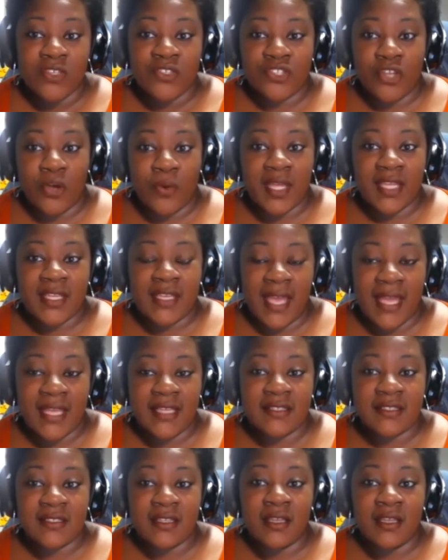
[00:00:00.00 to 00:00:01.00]
So in
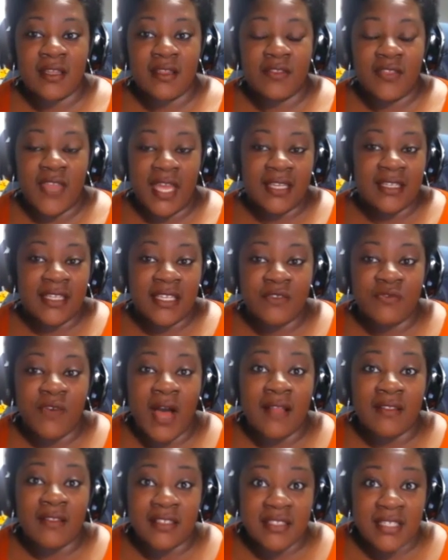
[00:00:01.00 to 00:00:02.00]
case they need
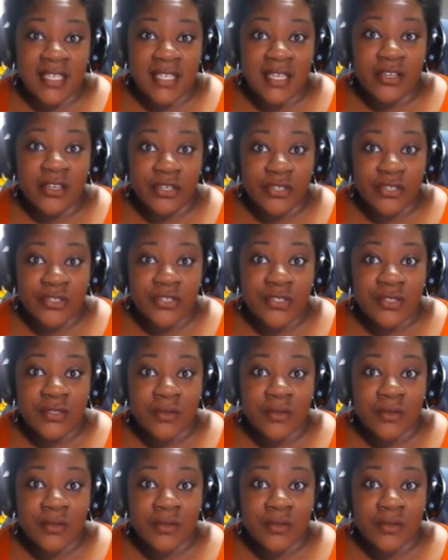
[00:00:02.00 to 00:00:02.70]
volunteers,